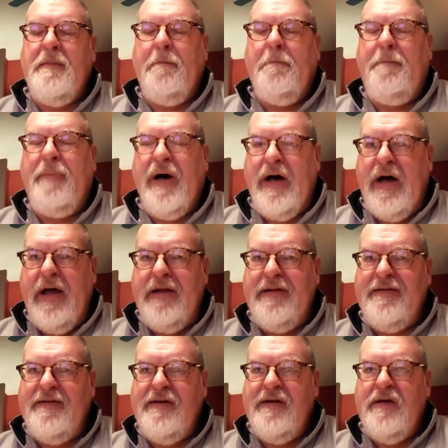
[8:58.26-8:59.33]

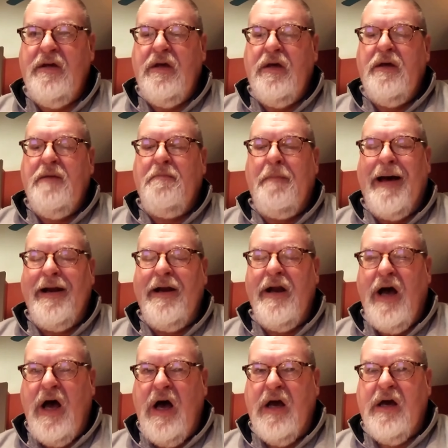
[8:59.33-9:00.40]
but my
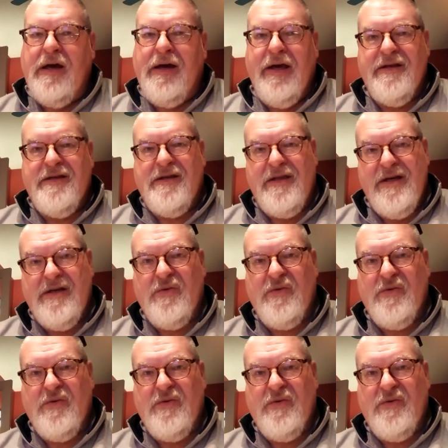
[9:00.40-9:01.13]
knock against this